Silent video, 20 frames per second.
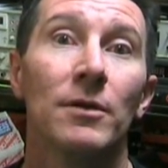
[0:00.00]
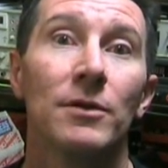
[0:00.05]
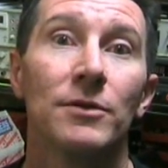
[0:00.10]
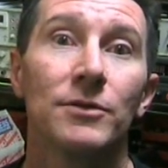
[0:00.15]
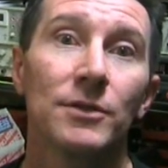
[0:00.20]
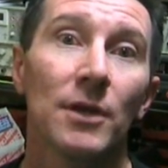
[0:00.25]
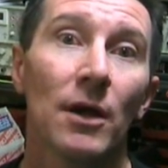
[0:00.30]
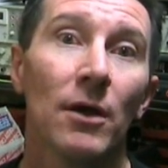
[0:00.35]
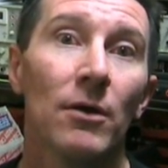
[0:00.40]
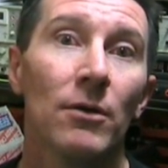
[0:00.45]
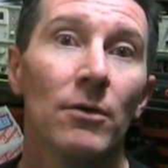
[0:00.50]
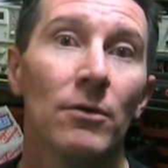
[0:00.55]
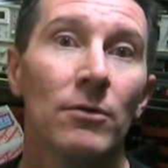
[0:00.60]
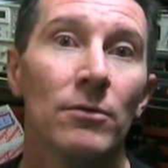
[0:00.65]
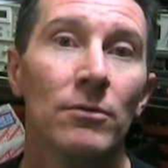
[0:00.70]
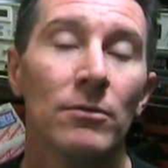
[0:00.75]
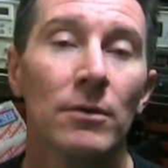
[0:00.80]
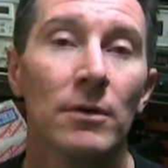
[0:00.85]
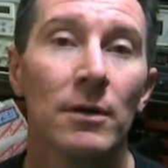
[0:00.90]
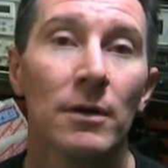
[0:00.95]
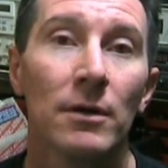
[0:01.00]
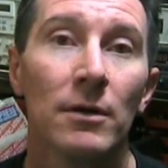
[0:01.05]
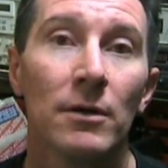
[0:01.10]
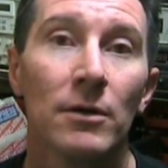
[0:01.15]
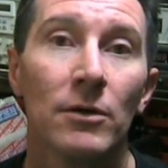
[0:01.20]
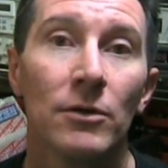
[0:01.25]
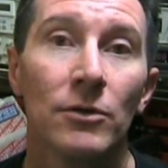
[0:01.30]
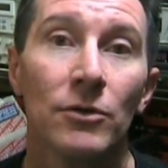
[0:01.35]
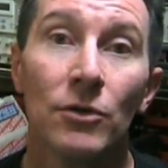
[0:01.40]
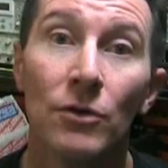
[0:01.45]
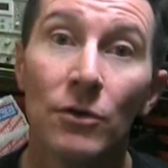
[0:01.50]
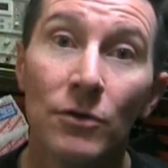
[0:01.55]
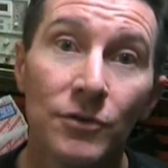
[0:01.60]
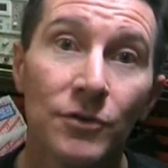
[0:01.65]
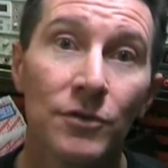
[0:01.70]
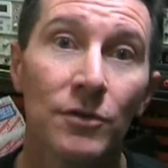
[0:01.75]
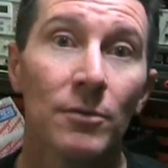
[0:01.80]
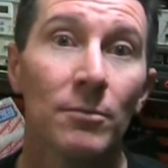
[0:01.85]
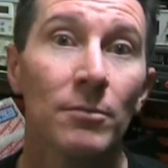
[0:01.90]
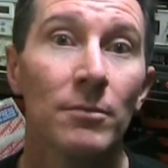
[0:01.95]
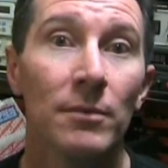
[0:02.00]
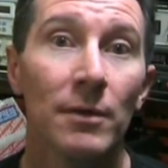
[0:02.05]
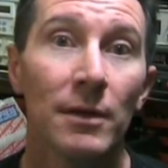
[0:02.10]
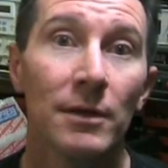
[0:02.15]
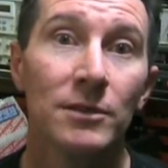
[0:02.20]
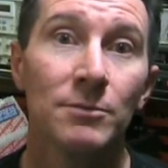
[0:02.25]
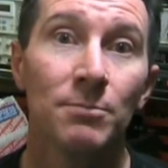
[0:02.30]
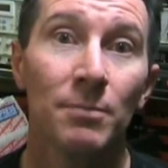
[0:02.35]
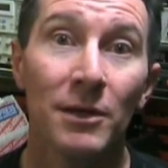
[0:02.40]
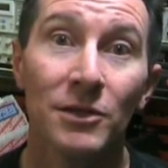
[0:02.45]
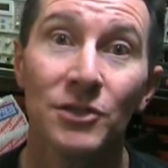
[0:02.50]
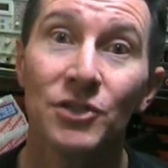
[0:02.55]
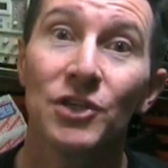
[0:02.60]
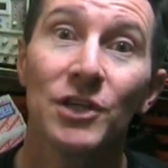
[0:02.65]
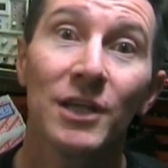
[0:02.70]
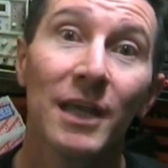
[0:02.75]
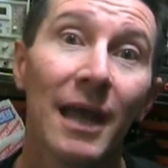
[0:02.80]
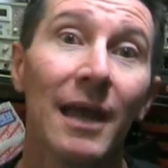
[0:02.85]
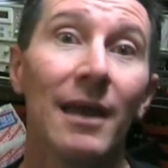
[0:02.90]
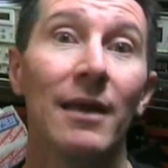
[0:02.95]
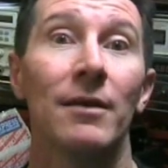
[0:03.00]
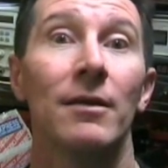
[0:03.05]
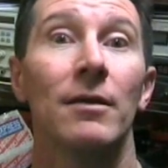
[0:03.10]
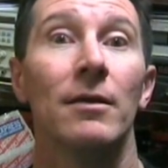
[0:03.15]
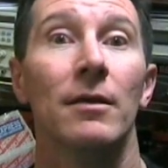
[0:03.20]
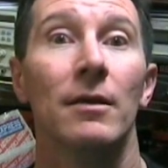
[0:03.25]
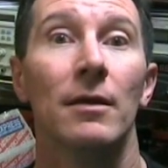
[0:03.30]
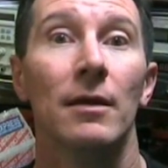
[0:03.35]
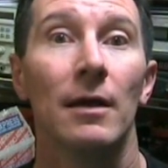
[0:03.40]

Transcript: So uh, use them as best you can